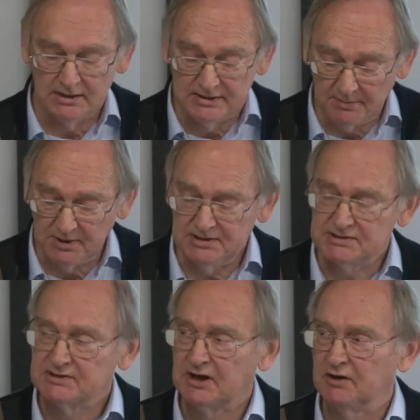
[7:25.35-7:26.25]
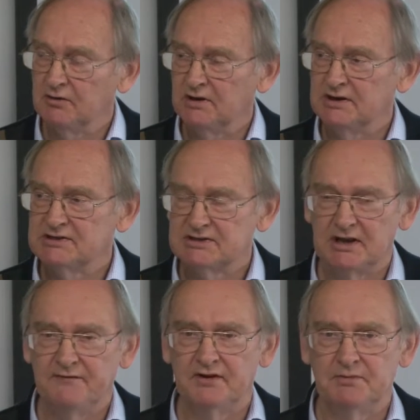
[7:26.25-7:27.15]
Doubly so in
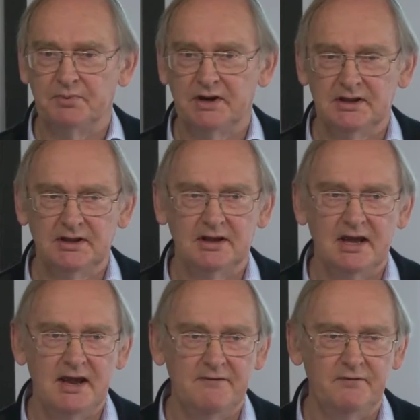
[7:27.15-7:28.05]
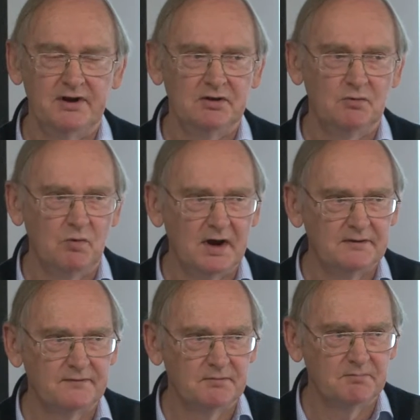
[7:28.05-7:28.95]
safely bringing every one
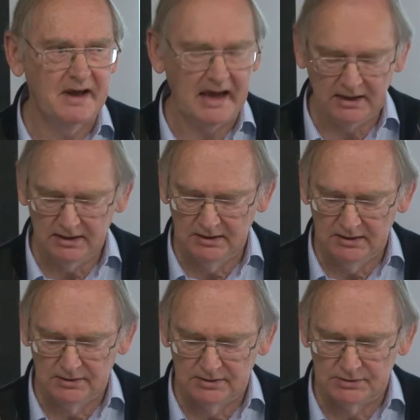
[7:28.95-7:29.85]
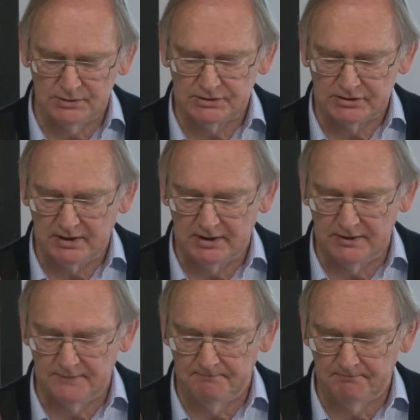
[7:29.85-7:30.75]
of them back to Australia.